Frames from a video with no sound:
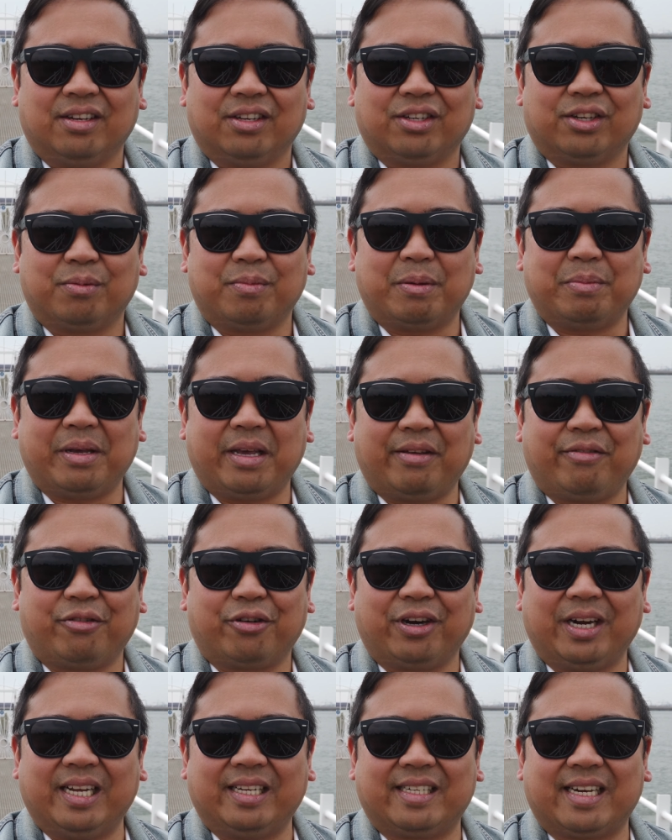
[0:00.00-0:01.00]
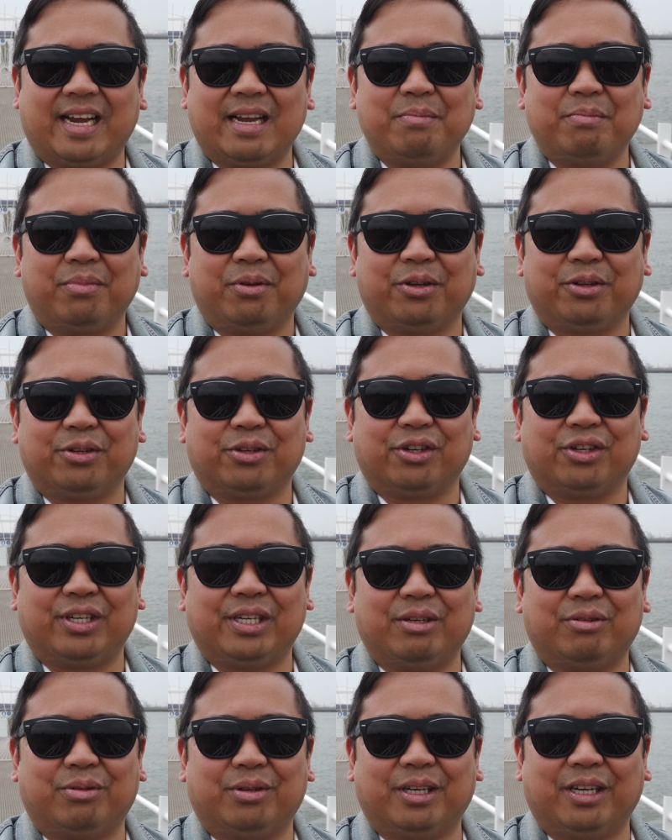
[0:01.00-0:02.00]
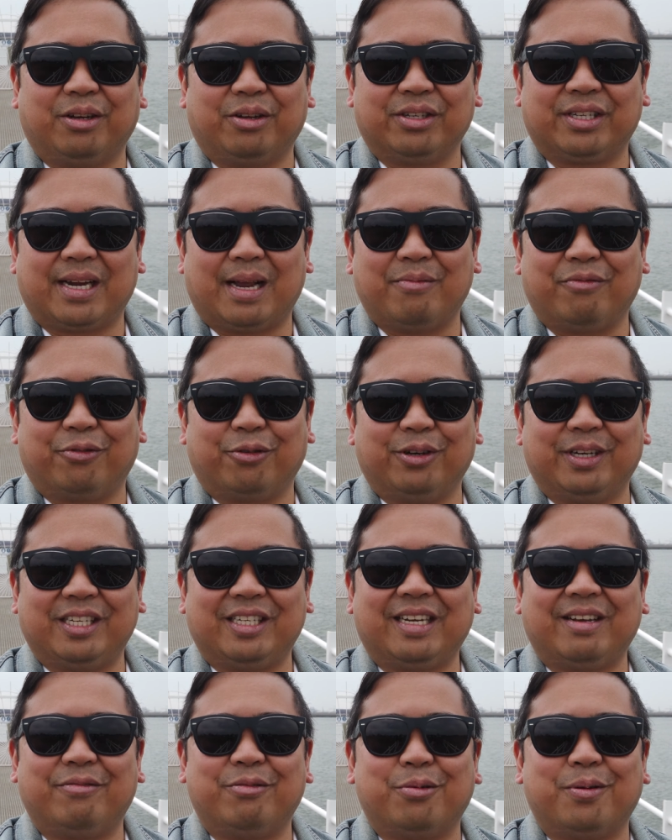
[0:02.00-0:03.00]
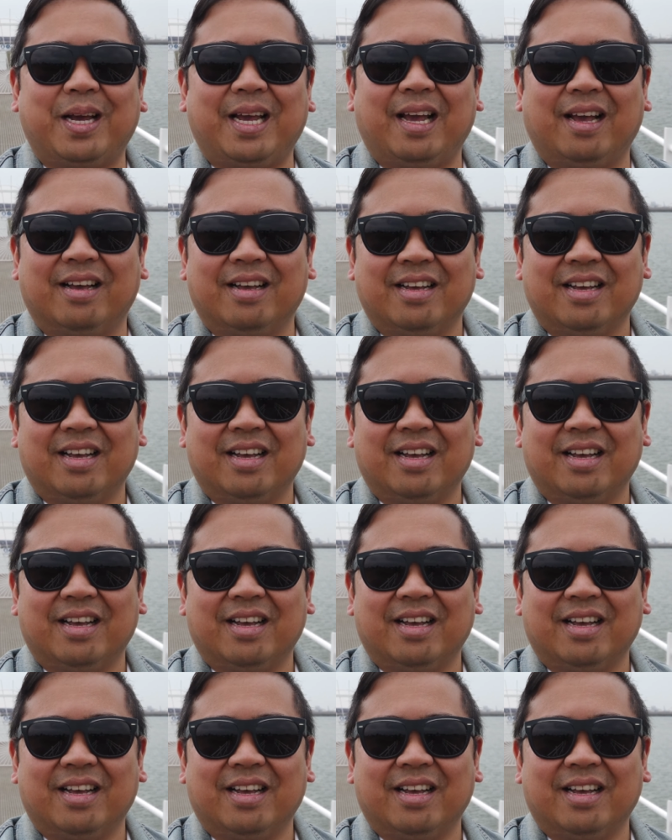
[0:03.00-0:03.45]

So maybe if you're in time, you're still uh, on time for this giveaway,